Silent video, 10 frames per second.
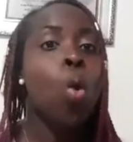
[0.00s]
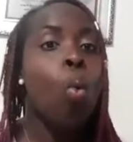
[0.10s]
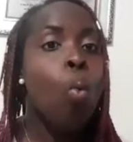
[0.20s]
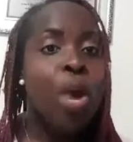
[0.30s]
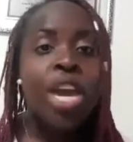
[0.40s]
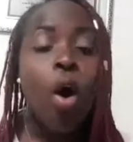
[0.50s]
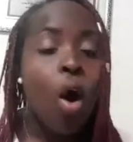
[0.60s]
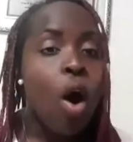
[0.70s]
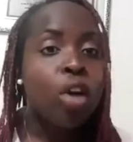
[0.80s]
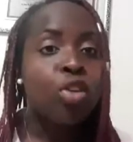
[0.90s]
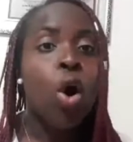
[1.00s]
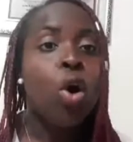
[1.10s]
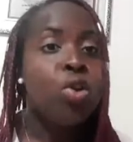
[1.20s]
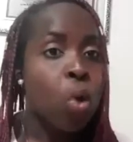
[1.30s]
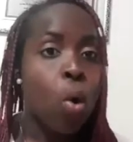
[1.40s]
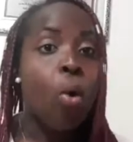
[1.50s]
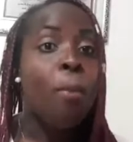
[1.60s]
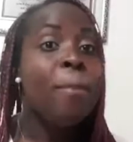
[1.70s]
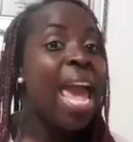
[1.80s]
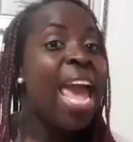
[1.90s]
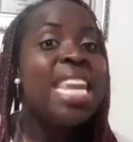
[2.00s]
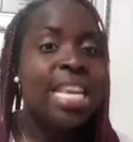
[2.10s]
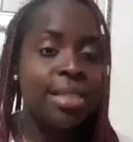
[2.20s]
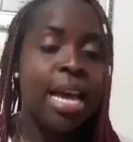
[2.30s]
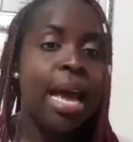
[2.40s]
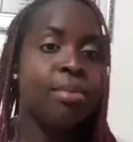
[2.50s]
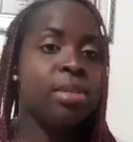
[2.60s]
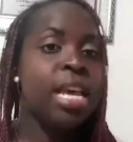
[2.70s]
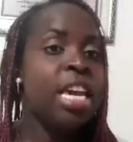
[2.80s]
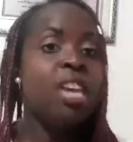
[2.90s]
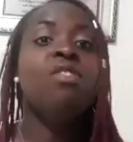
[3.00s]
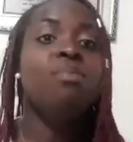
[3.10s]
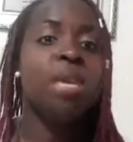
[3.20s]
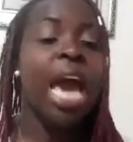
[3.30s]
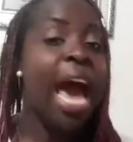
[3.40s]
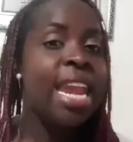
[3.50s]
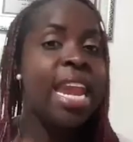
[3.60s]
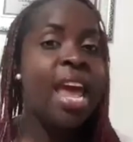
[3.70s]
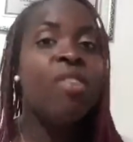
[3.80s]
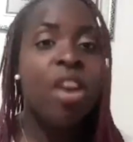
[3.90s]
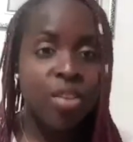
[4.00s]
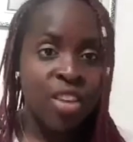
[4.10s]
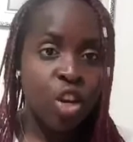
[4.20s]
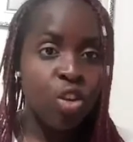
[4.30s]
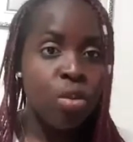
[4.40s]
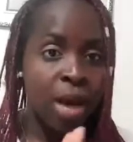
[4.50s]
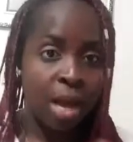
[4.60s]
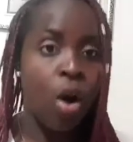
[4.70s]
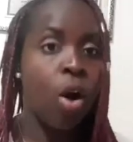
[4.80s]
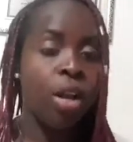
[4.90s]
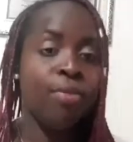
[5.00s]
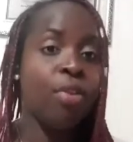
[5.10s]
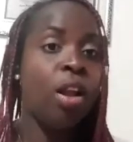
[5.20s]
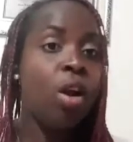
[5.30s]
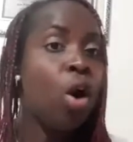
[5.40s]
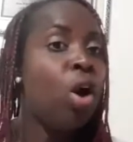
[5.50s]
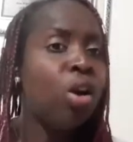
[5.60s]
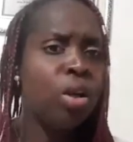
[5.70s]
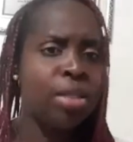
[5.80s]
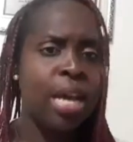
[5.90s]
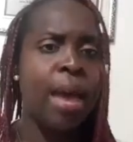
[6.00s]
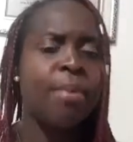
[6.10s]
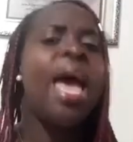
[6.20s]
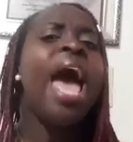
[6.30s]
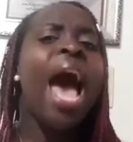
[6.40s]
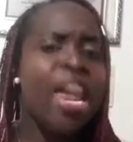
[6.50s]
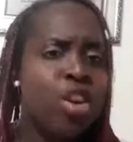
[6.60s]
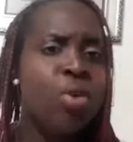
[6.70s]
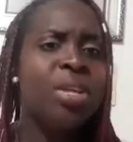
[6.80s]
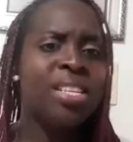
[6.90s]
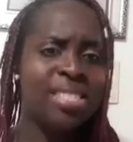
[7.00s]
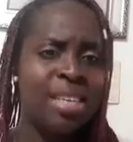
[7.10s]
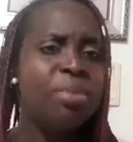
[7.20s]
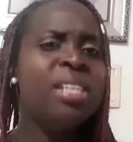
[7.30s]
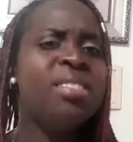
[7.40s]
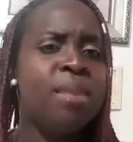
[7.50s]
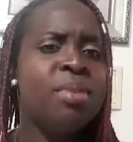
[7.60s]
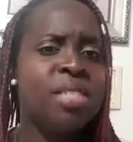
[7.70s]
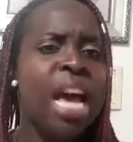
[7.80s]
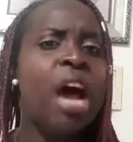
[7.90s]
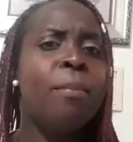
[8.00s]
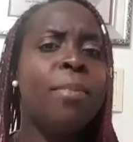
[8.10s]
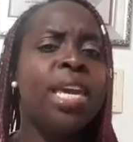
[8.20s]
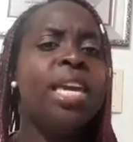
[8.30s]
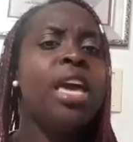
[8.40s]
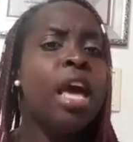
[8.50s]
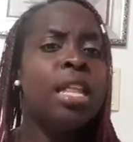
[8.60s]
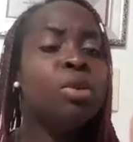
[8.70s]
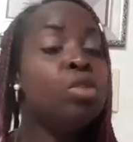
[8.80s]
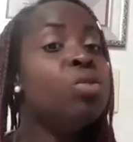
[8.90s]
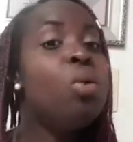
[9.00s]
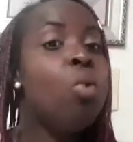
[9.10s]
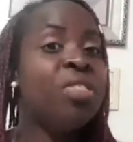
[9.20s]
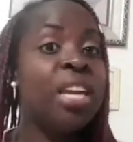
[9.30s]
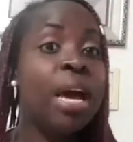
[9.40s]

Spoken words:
we all don't know. Many a times, Even me, I never even knew my calling for a long, long time. I knew there's something deep inside of me. There was only one thing I